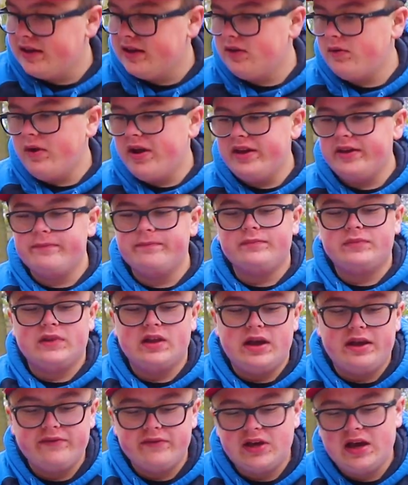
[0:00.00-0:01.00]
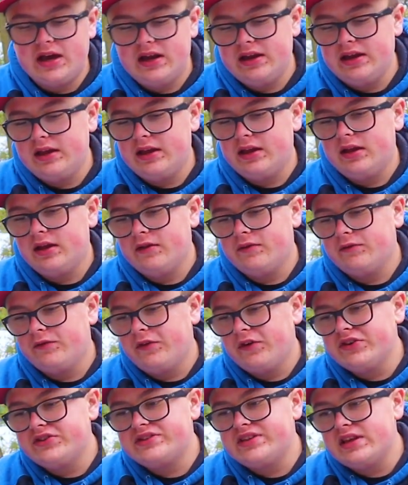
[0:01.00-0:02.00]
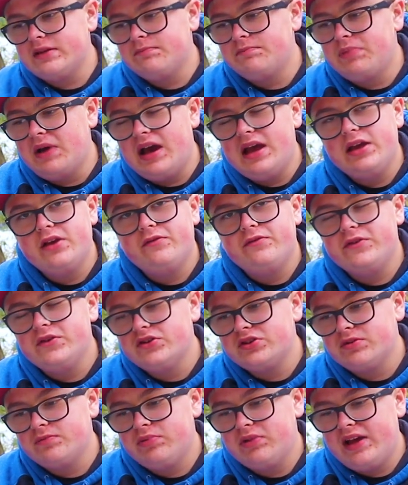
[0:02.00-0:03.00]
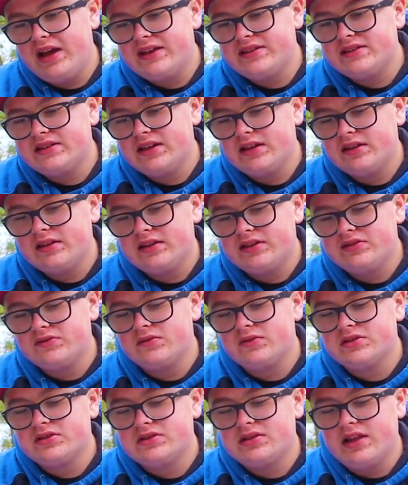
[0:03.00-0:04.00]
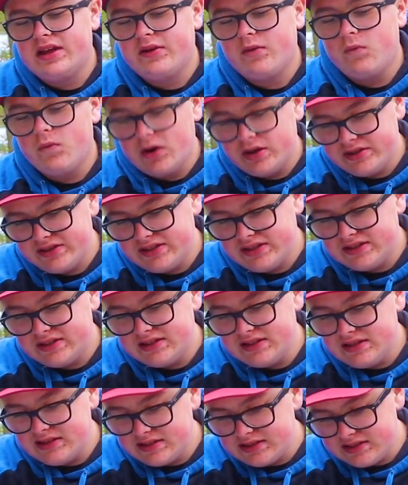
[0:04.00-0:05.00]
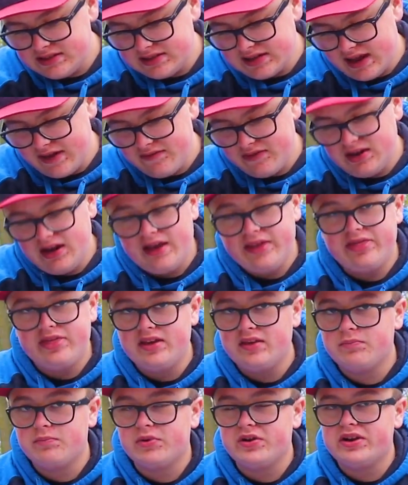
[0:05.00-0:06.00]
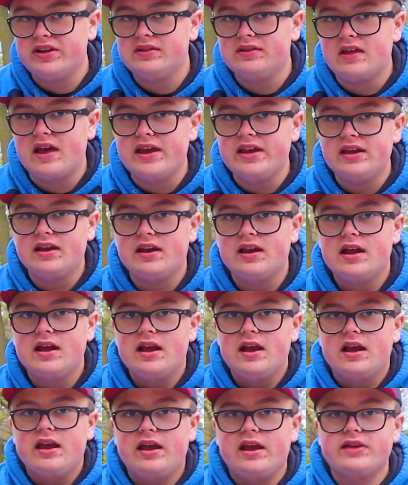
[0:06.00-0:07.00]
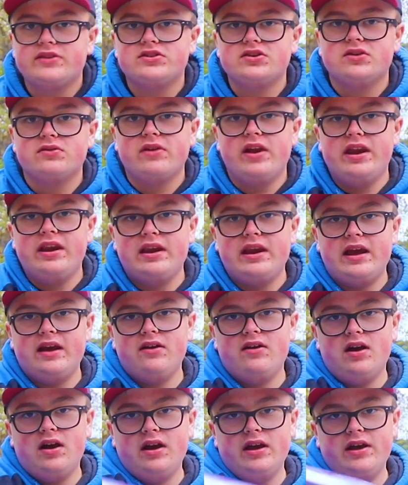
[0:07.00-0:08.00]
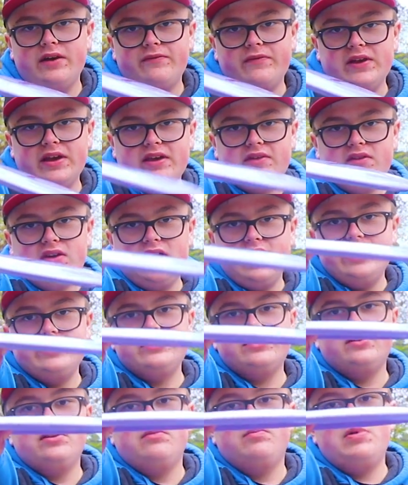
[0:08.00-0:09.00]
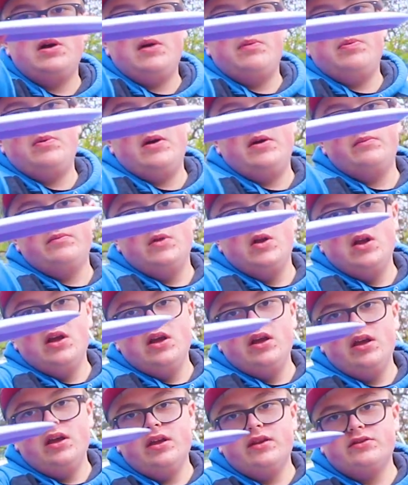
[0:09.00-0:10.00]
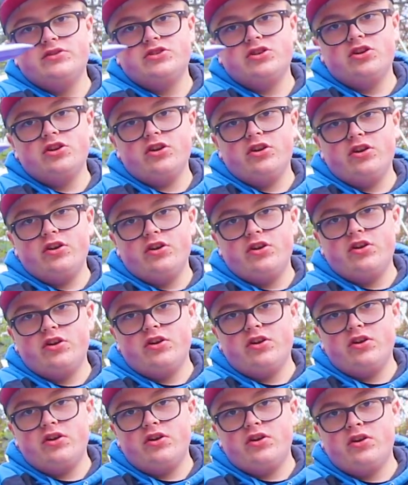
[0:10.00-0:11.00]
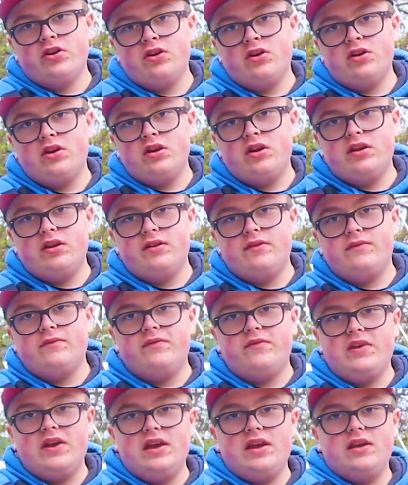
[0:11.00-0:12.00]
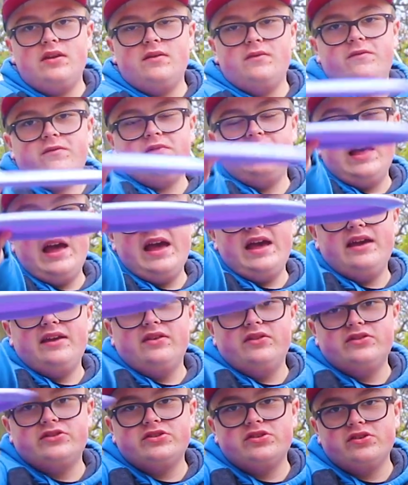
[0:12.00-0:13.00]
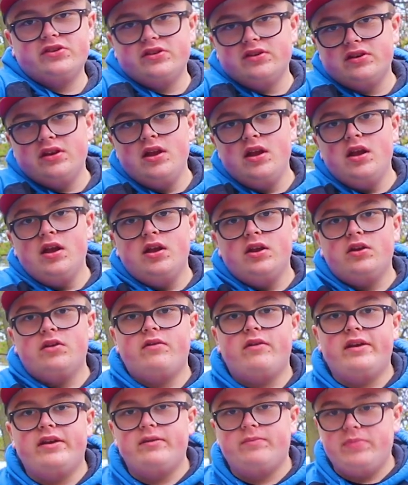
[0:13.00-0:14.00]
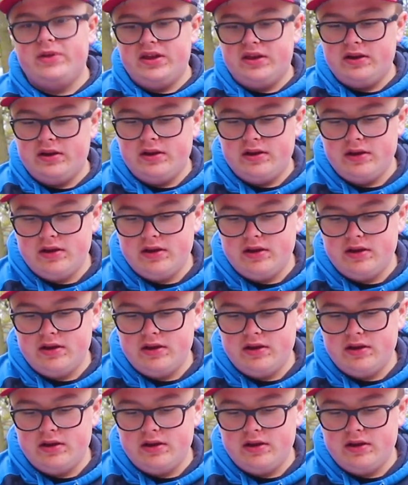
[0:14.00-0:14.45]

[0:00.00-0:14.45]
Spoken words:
Getaway. I've got it first in Biofusion plastic. This one's like 167, I think, pretty light. And so right now, if I give it hyzer, it'll pop up and turn and fade. Flat, it'll turn quite a bit.